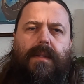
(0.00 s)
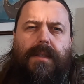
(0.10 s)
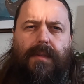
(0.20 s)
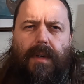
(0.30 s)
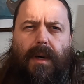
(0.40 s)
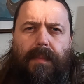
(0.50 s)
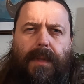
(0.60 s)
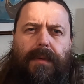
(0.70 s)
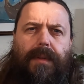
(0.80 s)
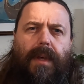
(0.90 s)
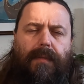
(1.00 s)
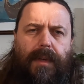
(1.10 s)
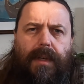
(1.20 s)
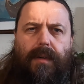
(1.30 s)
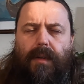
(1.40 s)
So I uploaded a
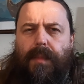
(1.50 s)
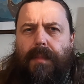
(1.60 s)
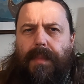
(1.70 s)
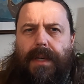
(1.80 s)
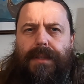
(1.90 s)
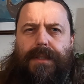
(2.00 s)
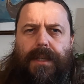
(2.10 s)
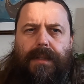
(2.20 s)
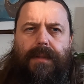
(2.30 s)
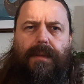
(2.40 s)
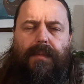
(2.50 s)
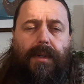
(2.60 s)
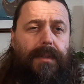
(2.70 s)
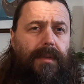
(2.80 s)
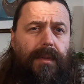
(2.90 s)
video on my main channel
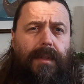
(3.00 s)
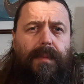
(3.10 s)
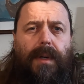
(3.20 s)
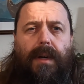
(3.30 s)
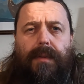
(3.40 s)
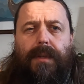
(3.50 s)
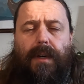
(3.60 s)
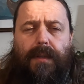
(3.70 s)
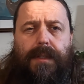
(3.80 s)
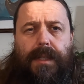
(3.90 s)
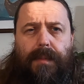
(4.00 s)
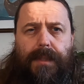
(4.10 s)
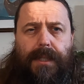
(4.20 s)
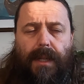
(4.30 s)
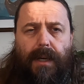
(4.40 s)
where I talked about
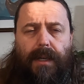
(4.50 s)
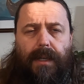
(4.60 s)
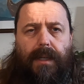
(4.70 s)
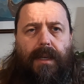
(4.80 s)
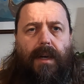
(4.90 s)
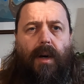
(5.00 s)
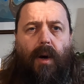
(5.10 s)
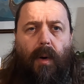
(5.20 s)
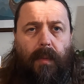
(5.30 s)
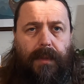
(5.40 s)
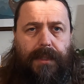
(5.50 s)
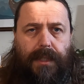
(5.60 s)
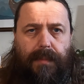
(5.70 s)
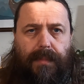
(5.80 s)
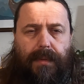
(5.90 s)
concepts like
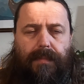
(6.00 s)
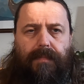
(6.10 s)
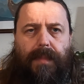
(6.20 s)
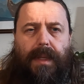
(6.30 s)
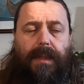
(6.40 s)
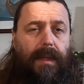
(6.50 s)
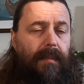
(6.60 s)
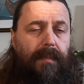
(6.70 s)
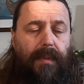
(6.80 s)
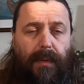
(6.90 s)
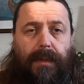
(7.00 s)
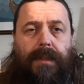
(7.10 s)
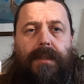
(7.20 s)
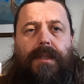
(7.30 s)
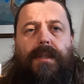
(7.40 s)
ownership and the
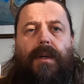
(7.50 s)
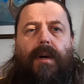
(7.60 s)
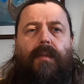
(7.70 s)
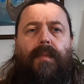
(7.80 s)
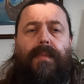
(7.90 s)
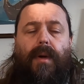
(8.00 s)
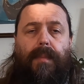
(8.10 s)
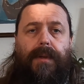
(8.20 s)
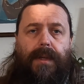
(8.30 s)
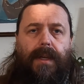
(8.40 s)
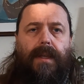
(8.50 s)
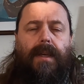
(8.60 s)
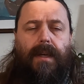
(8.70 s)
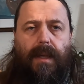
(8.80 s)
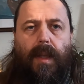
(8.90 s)
importance of property
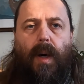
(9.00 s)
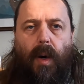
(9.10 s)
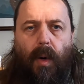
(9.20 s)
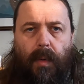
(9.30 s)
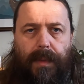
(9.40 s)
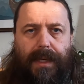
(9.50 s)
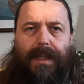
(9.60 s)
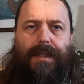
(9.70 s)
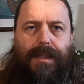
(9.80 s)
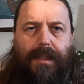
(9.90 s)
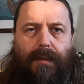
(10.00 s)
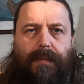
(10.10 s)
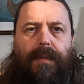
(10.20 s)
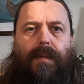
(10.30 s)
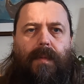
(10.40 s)
and owning
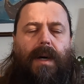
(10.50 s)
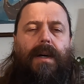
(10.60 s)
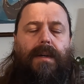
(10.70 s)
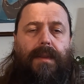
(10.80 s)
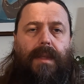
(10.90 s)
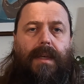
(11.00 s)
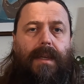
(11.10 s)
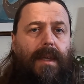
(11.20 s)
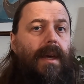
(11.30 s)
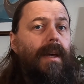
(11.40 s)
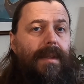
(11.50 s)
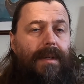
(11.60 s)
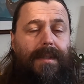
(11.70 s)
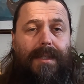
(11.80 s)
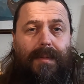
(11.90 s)
stuff. Why I think
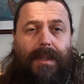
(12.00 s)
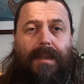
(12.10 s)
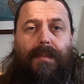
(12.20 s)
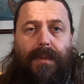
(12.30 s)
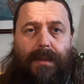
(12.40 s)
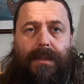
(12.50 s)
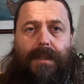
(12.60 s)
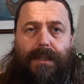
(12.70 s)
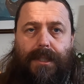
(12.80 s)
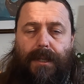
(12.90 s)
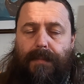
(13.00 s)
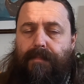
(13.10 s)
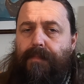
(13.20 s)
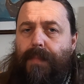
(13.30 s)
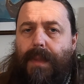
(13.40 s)
that is quite important actually.
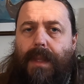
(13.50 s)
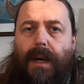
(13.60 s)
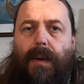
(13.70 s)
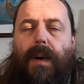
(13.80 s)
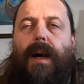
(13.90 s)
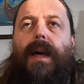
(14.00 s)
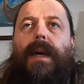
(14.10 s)
Now,